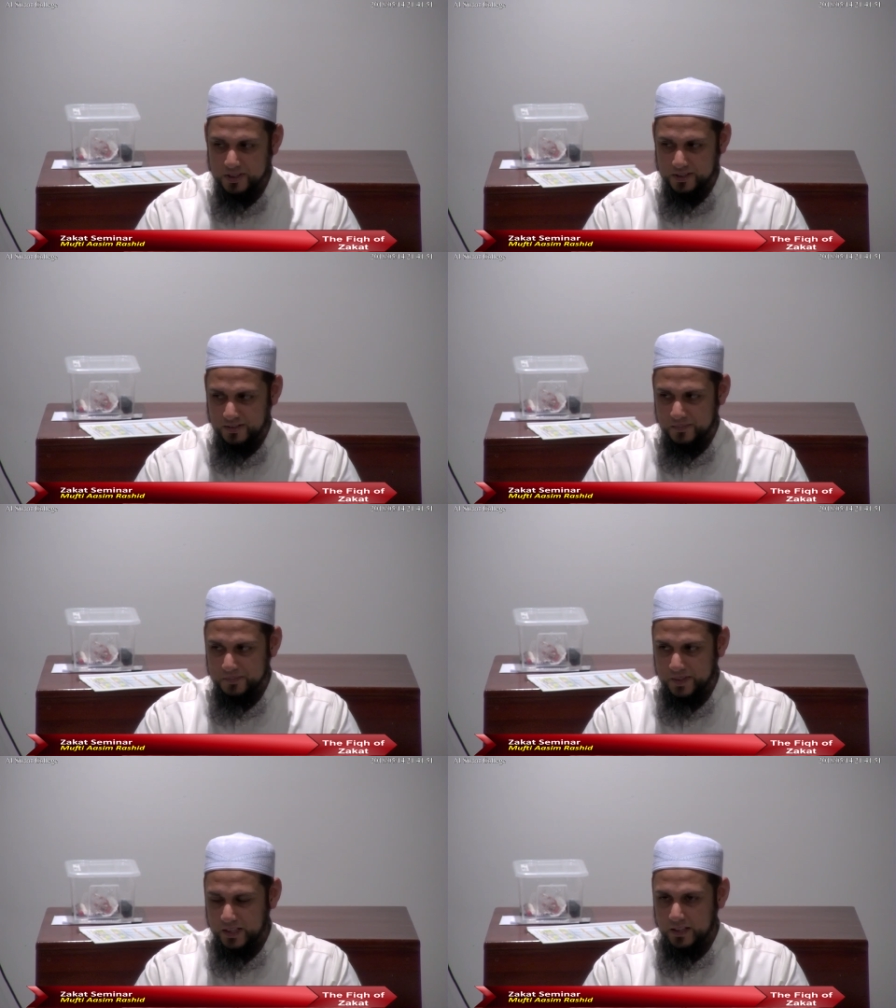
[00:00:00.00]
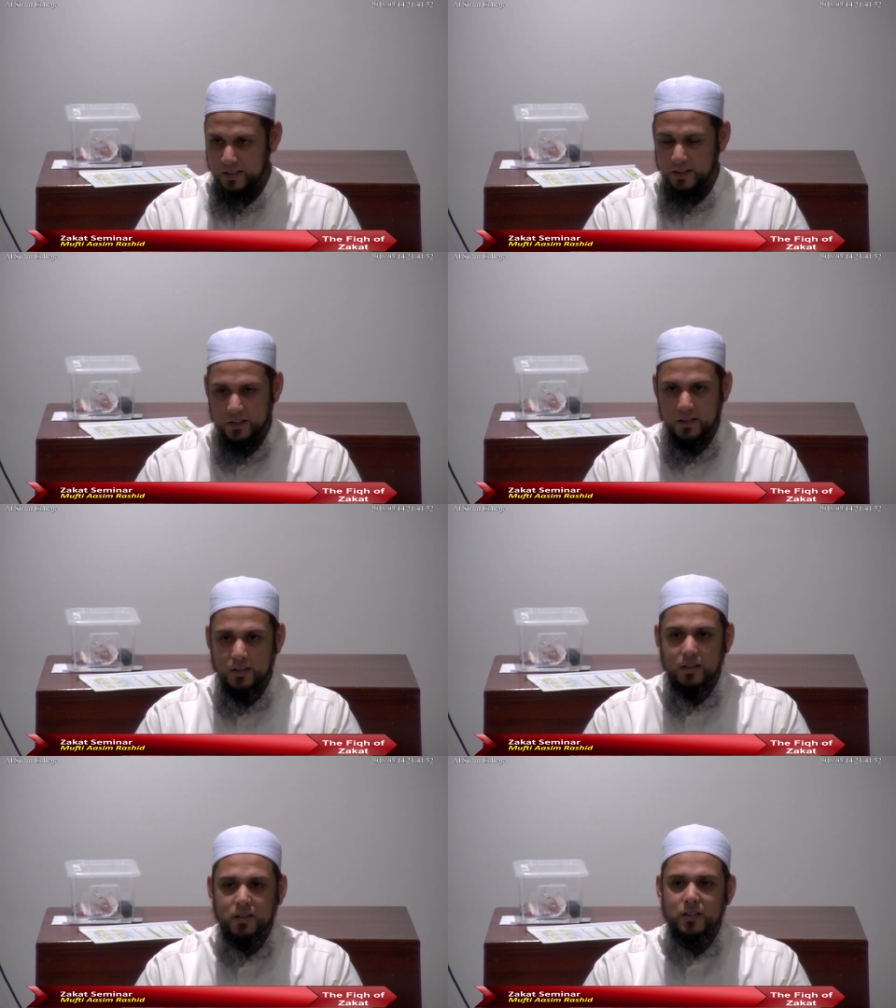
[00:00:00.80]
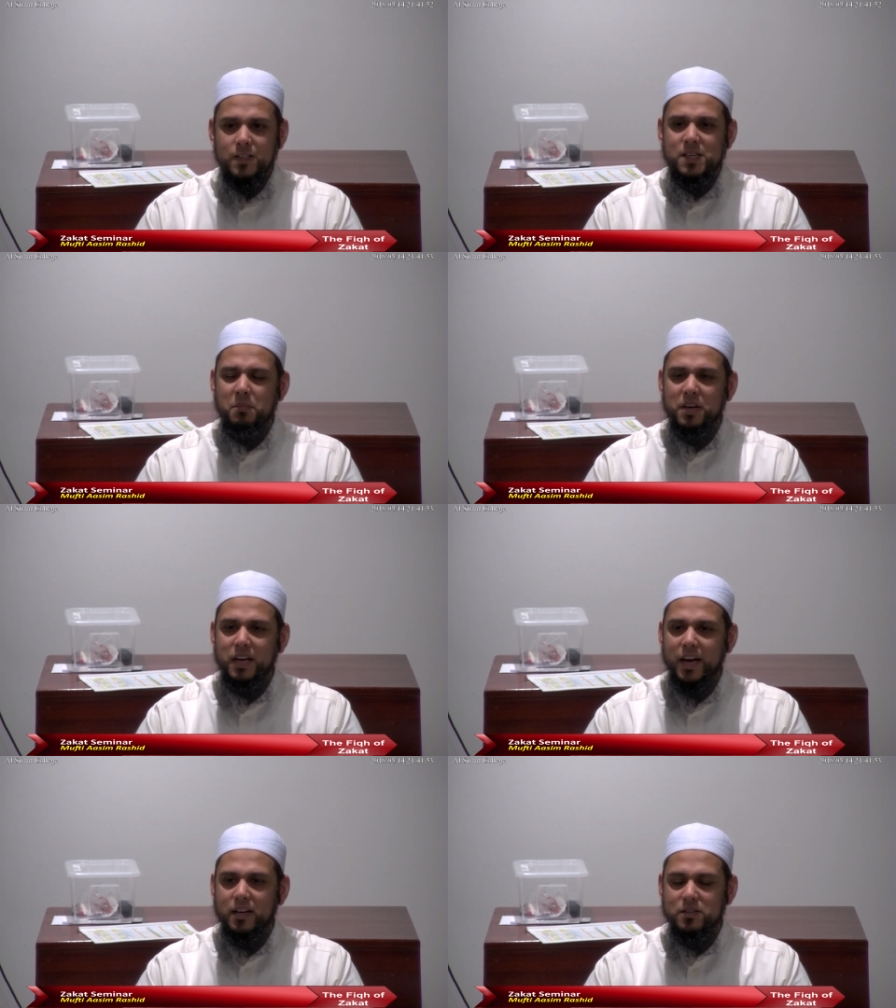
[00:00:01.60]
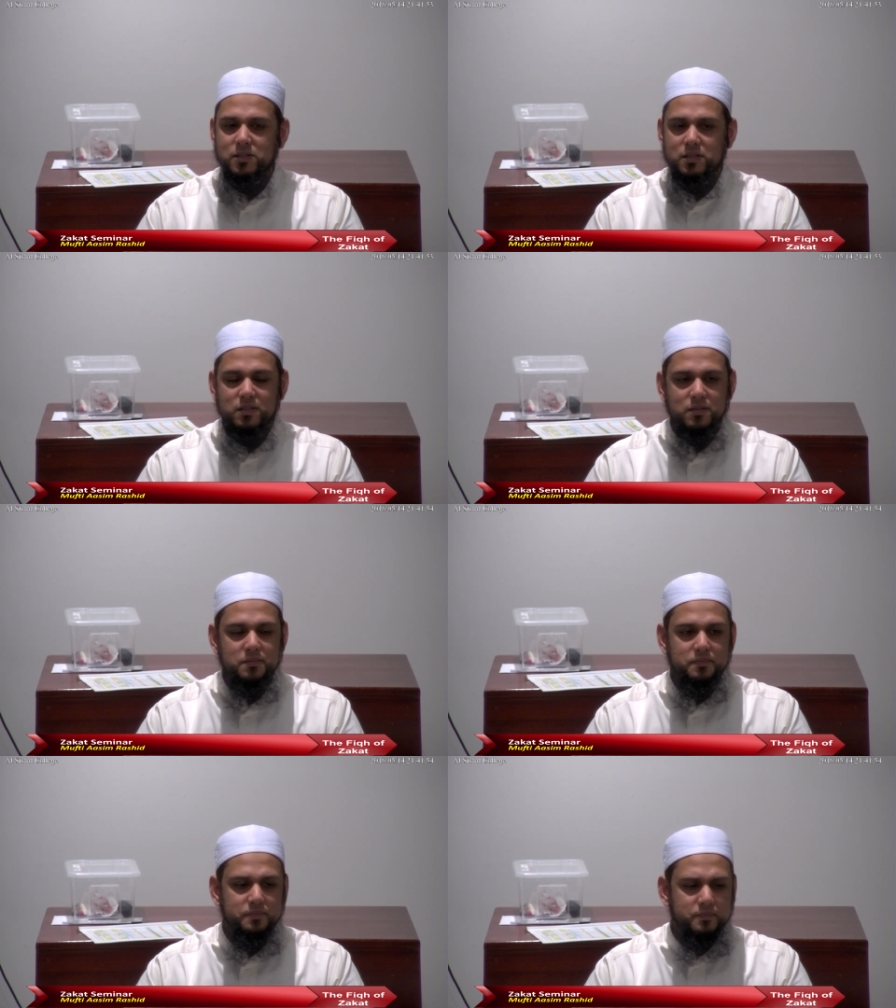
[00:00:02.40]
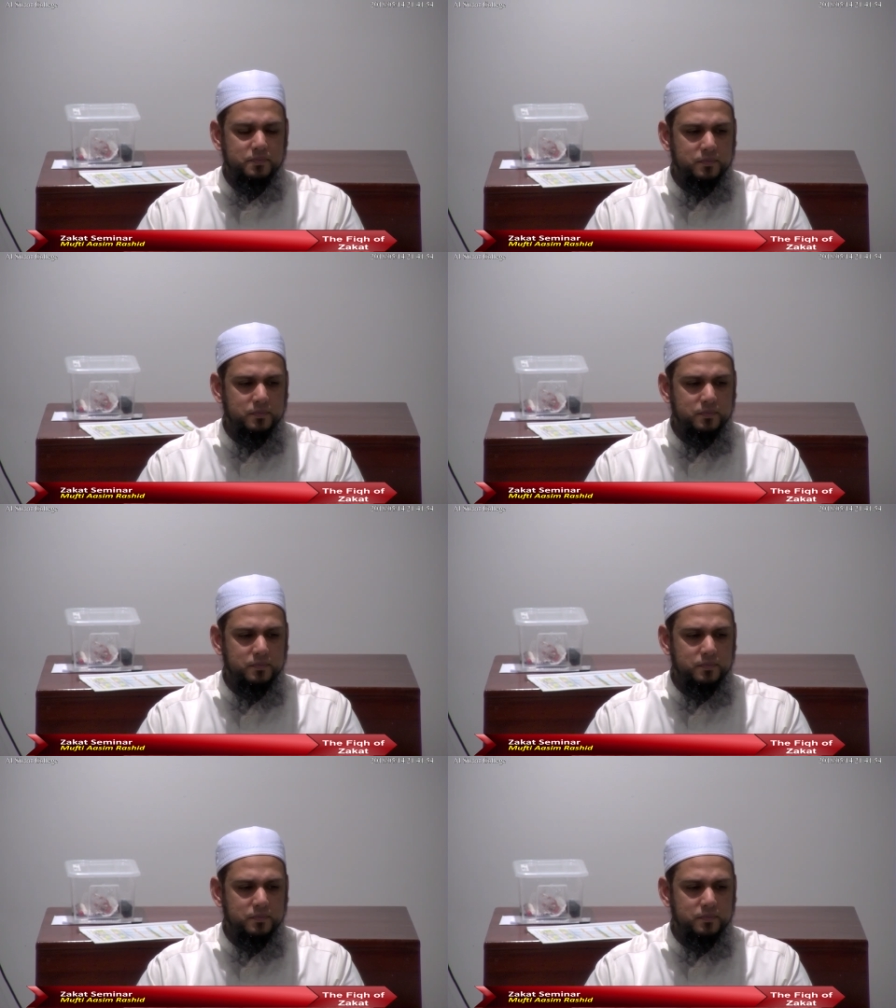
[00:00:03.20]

detail. Somebody has